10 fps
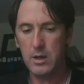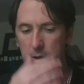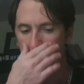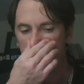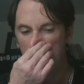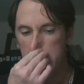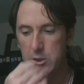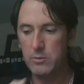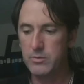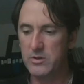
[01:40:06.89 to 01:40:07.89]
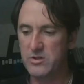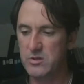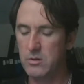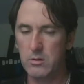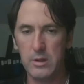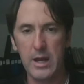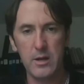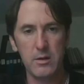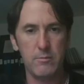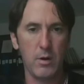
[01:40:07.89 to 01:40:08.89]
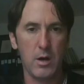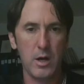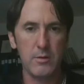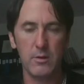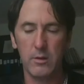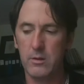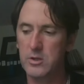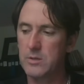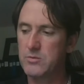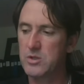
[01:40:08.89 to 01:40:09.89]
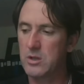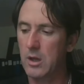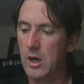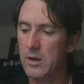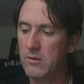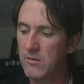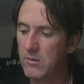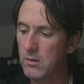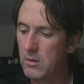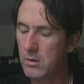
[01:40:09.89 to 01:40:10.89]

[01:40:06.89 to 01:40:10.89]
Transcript: and paratroopers landed behind the Egyptian lines.